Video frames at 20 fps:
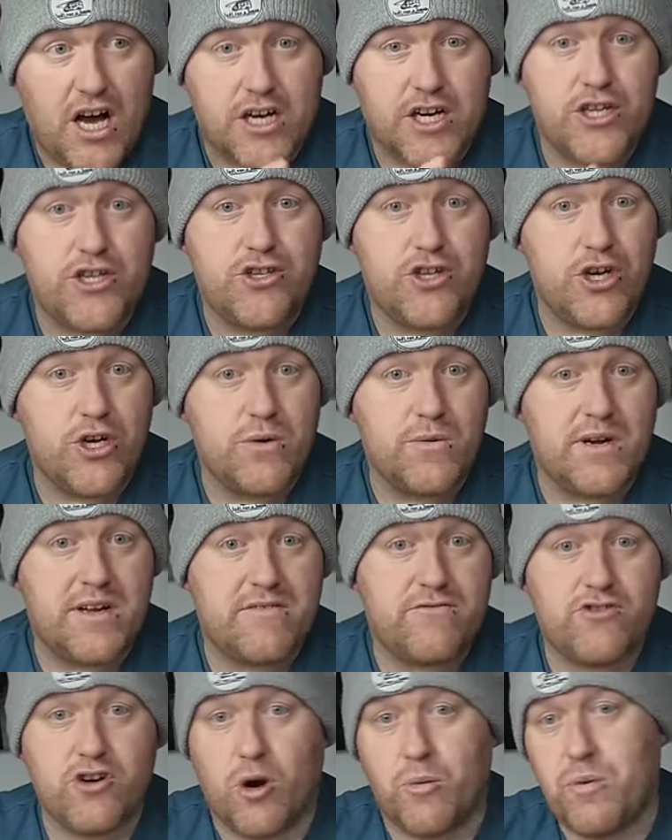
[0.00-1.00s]
I could do
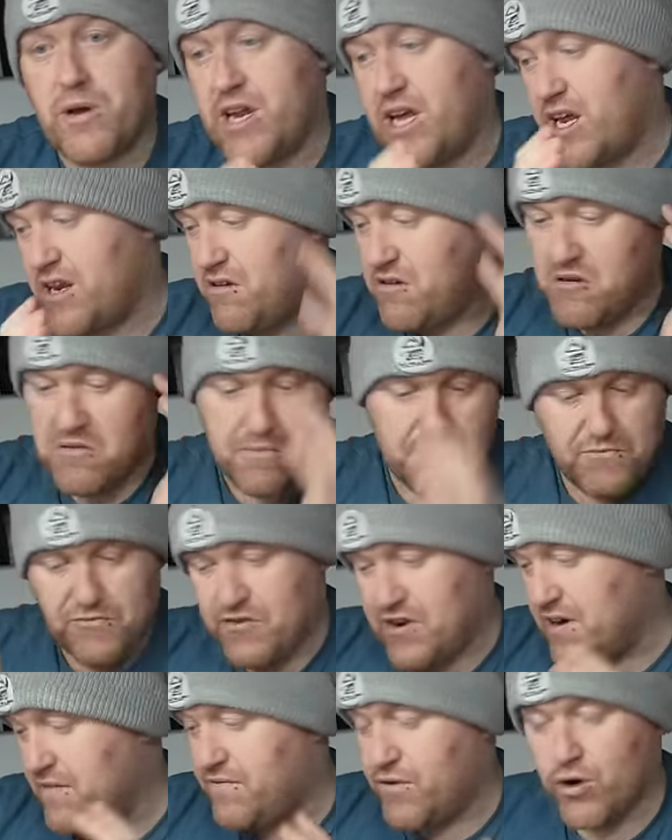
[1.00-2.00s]
with dropping in
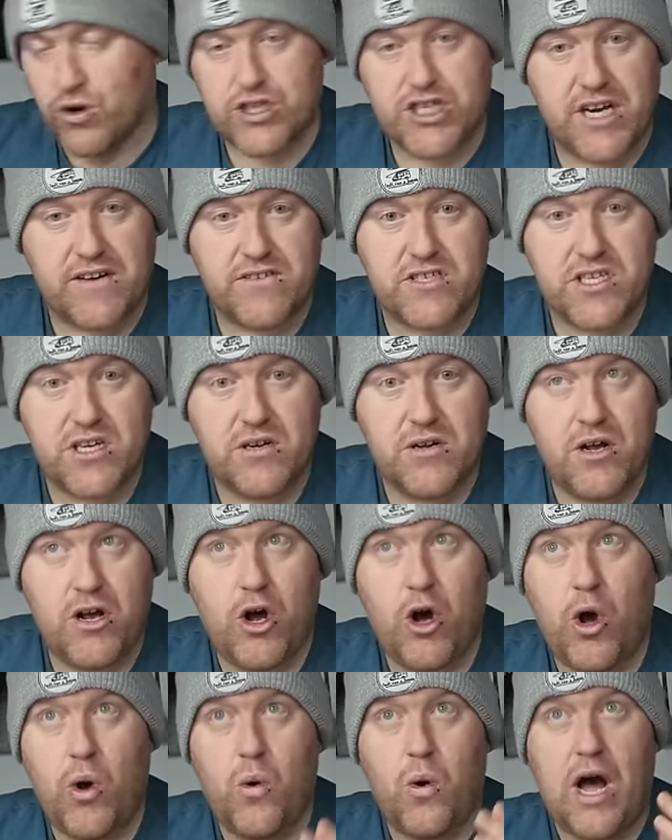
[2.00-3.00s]
three or four shifts.
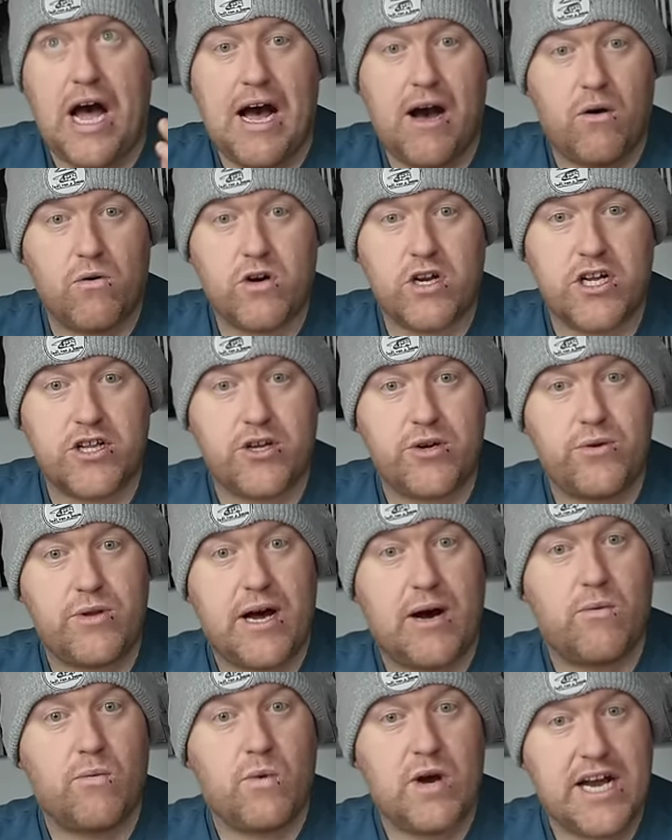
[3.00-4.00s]
How can I
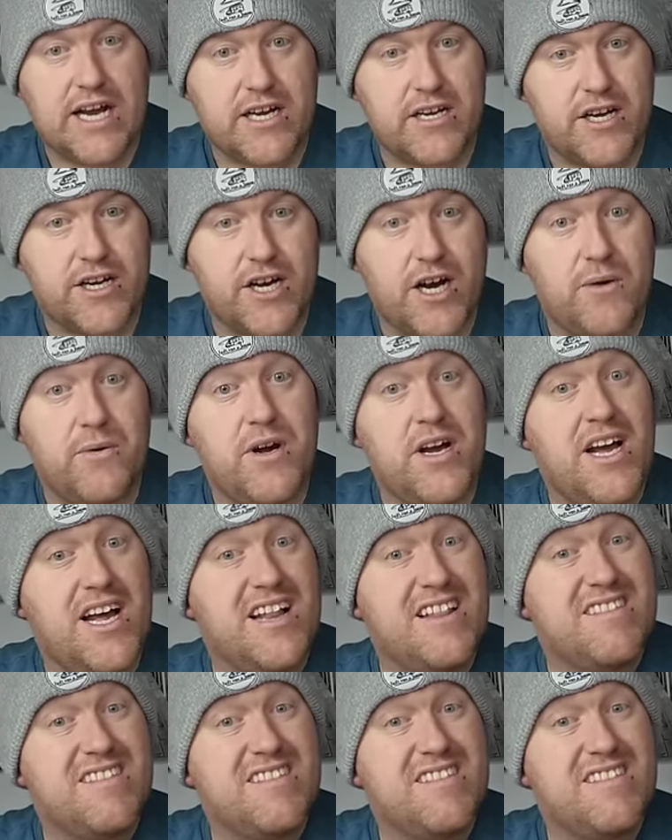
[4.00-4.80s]
do that? Where can I go?